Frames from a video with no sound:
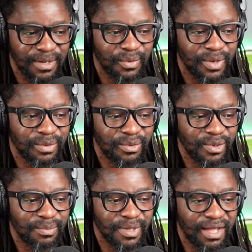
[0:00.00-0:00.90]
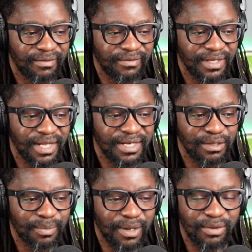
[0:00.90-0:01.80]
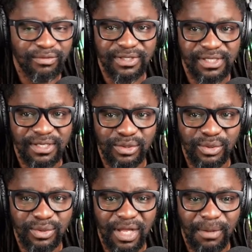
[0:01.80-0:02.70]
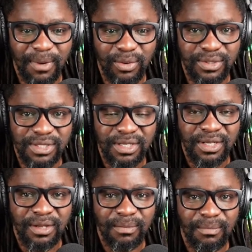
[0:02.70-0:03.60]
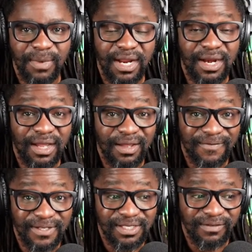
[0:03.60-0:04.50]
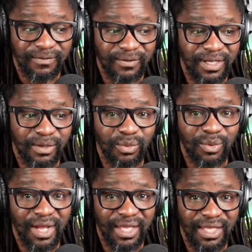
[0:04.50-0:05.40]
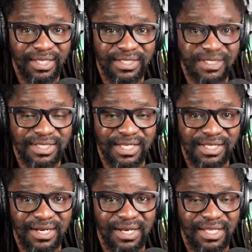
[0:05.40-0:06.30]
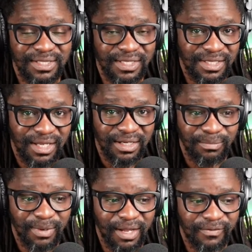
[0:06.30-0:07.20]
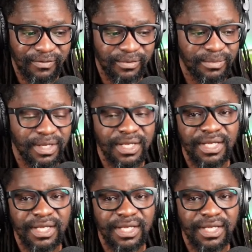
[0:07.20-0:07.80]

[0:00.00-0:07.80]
where we will be having a deeper conversation about Madaraka Festival and why it's such a necessary platform.